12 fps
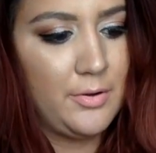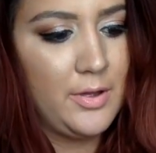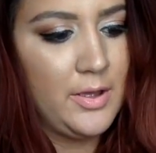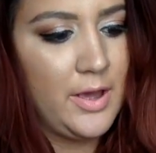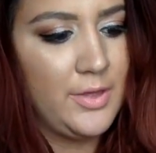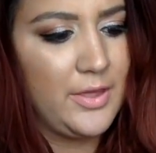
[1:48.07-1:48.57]

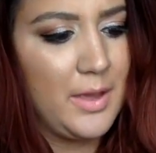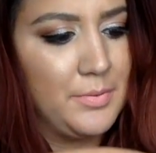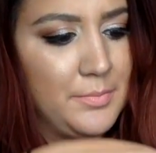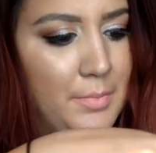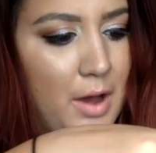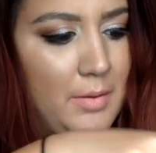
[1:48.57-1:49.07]
I think I
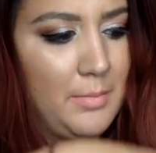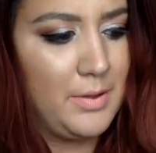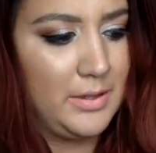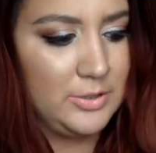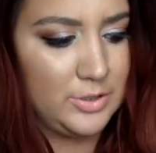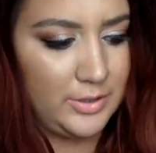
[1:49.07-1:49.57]
put bobby
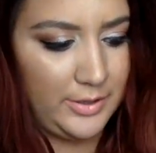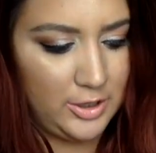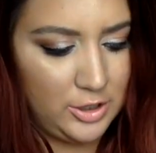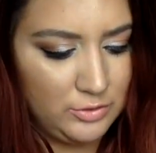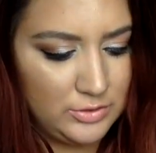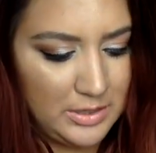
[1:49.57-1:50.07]
pins or like
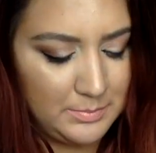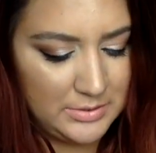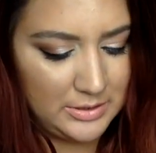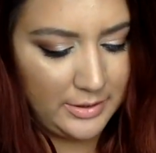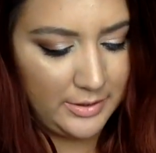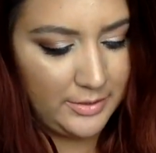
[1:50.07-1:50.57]
Q-tips in
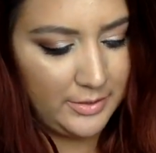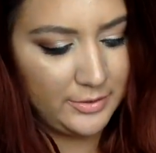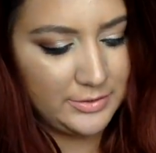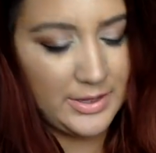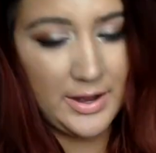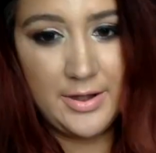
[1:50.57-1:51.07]
there, and then
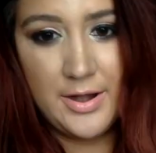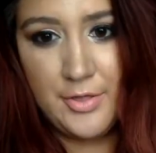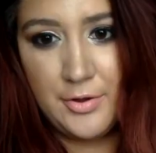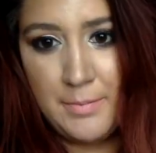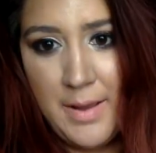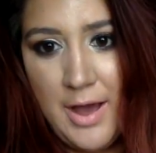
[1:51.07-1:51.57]
there's like
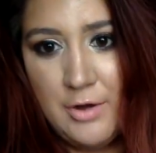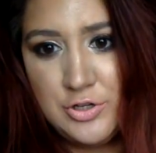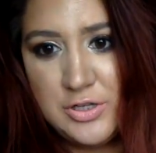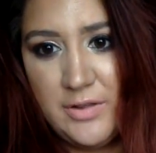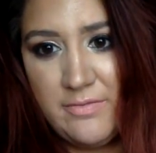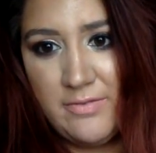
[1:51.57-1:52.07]
another pouch
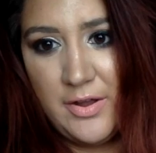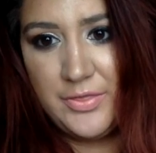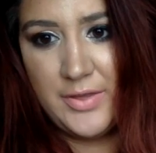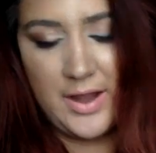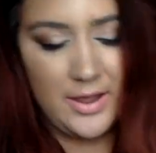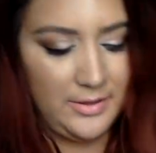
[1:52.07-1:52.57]
in the front
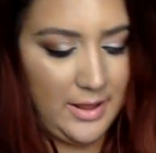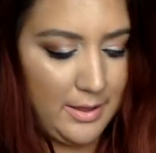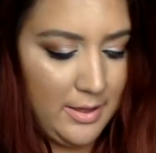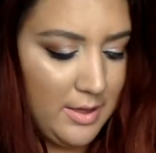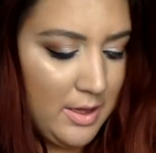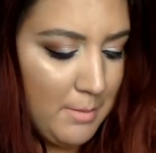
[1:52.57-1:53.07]
that I can like
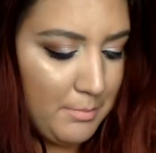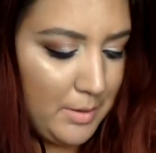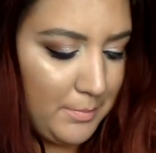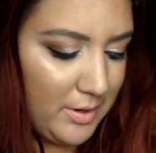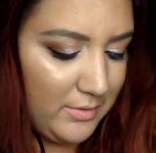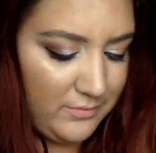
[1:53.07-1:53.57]

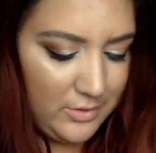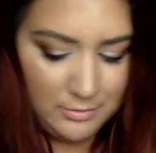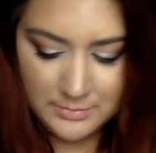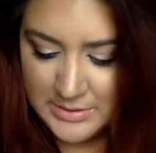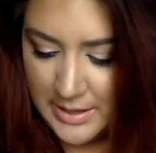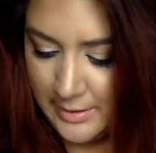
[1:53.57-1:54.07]
put
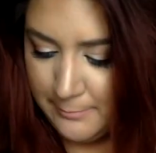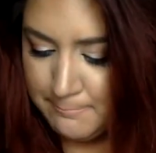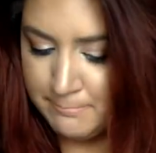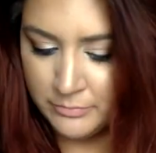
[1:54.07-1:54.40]
perfumes in.